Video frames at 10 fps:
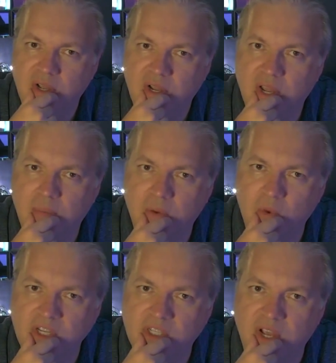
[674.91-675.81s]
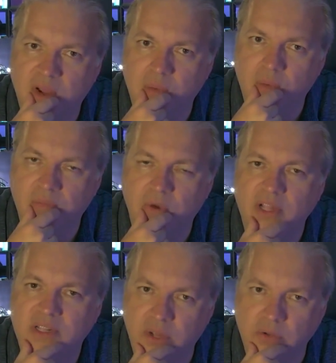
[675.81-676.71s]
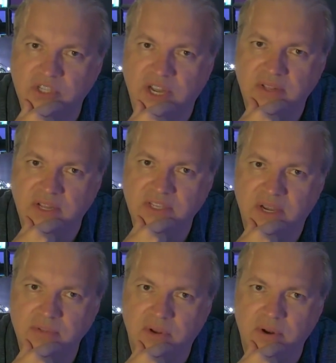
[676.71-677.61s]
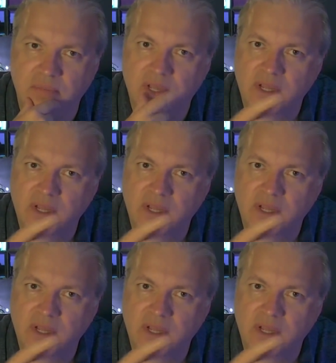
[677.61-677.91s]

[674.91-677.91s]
a couple of weeks ago with my contact details on them?